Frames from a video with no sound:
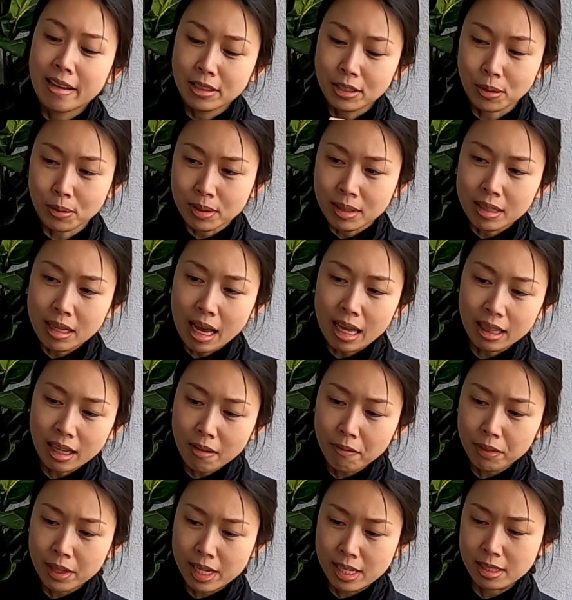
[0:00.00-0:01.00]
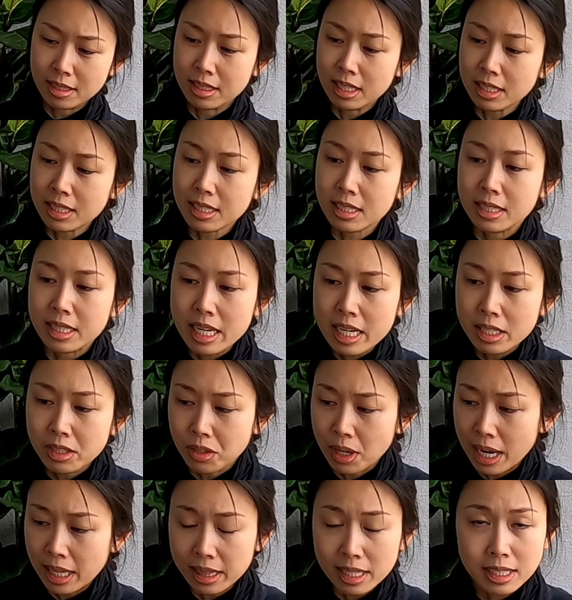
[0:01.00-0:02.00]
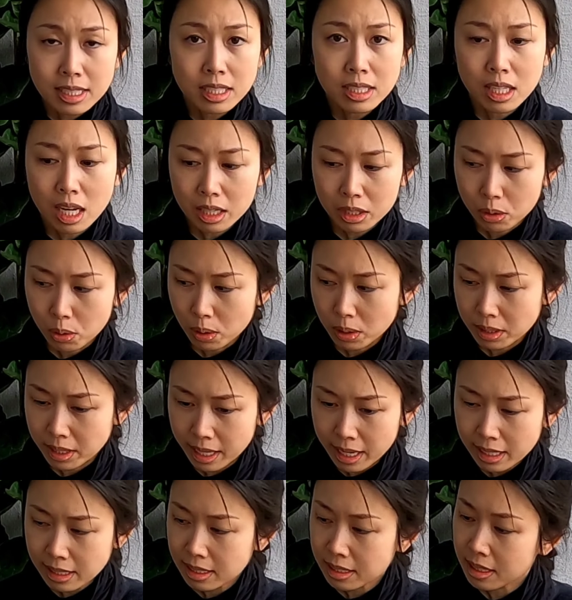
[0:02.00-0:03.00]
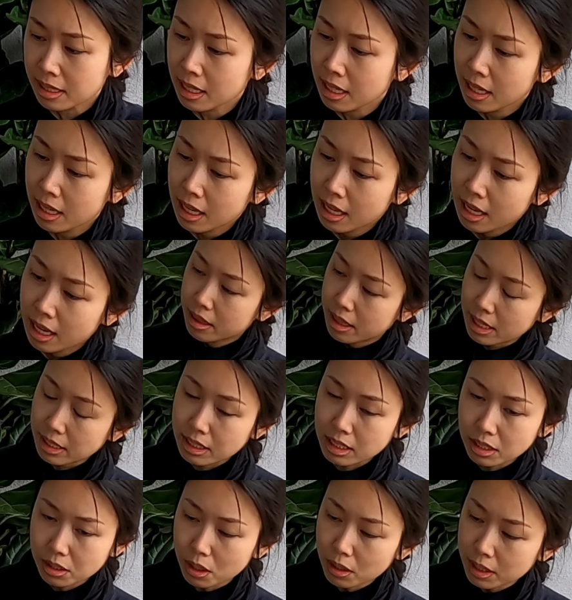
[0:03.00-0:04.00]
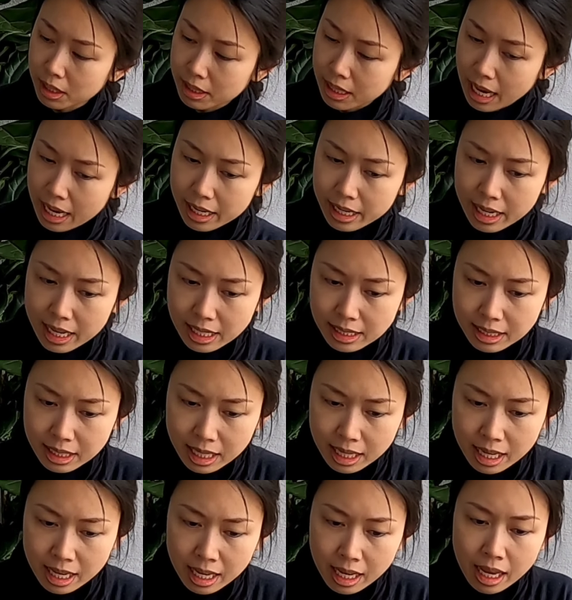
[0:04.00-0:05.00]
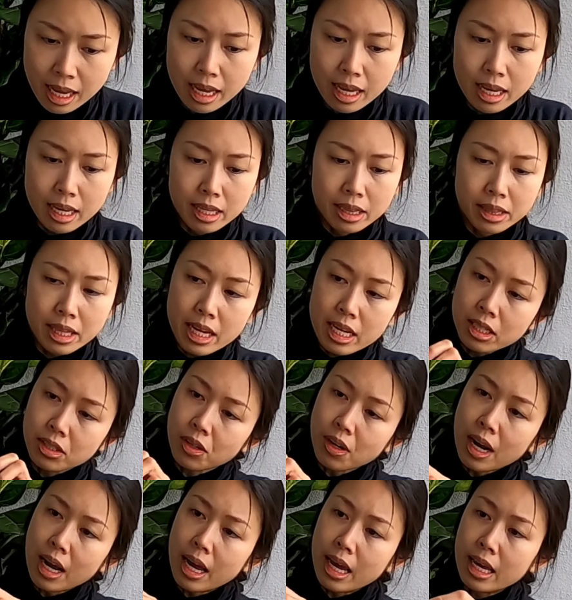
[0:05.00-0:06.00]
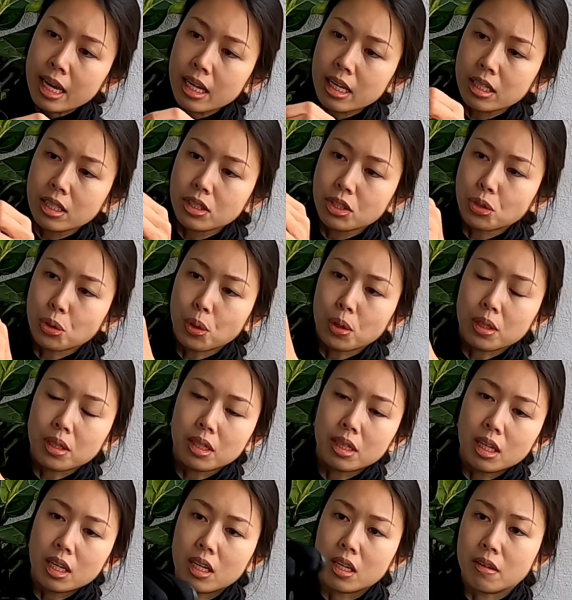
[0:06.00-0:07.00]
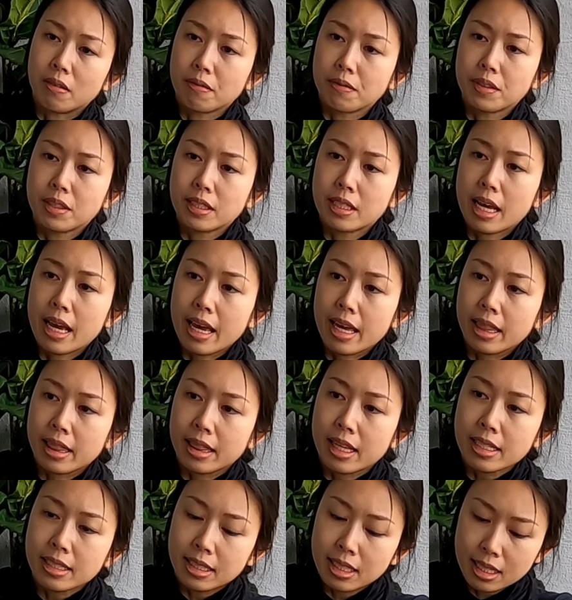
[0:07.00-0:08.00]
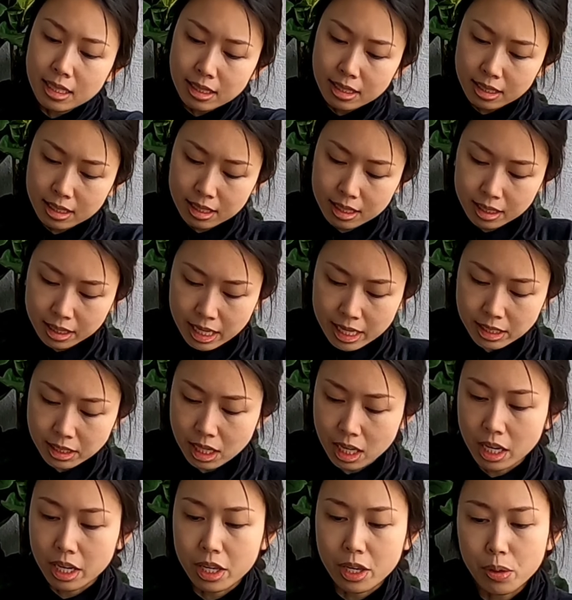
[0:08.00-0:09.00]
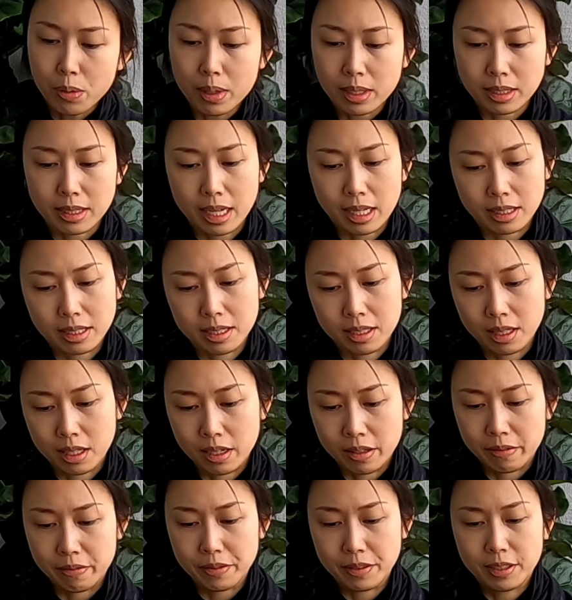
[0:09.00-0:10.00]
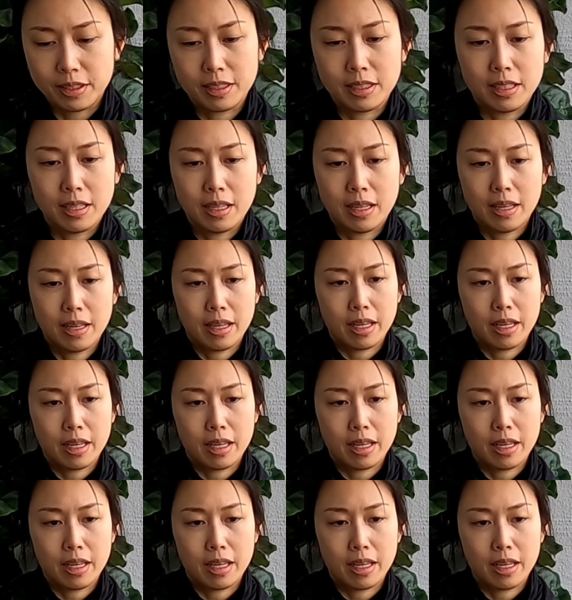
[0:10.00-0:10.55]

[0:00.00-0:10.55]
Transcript: So I love this. This is D-Dry. This is not Gore-Tex. This is called the Dainese D-Dry short gloves, and these are unisex gloves.